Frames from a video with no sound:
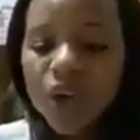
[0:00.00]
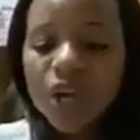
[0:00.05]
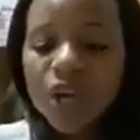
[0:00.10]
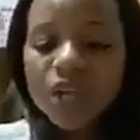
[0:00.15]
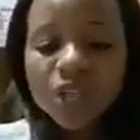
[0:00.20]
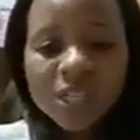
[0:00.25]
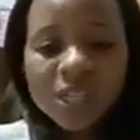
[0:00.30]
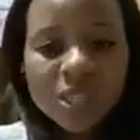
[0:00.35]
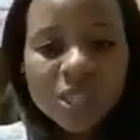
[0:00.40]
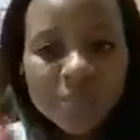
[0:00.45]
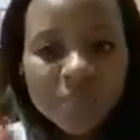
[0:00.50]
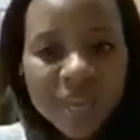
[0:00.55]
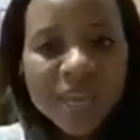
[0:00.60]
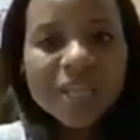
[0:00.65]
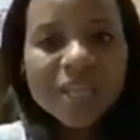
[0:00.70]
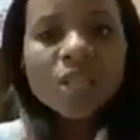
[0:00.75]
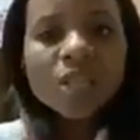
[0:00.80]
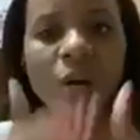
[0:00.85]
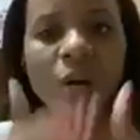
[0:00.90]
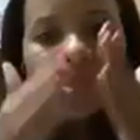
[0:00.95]
just
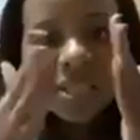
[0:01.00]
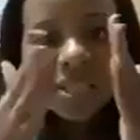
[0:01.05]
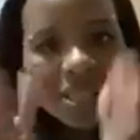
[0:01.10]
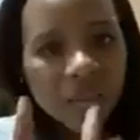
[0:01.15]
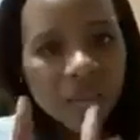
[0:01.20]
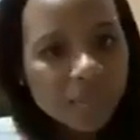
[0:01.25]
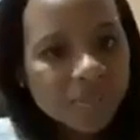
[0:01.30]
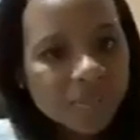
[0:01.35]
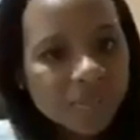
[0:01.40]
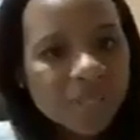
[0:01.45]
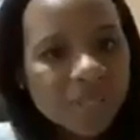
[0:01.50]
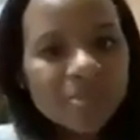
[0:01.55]
make some steps,